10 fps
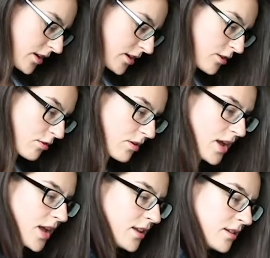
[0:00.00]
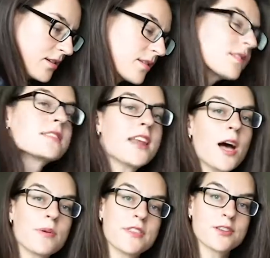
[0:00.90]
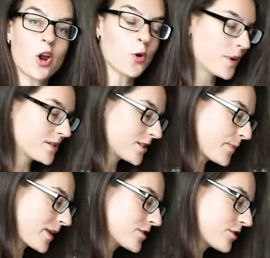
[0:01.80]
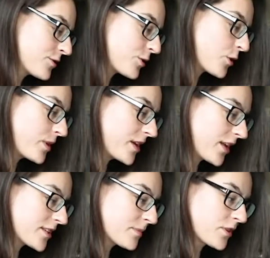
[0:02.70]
and go ahead, snap in the solder paste dispenser so that we can get some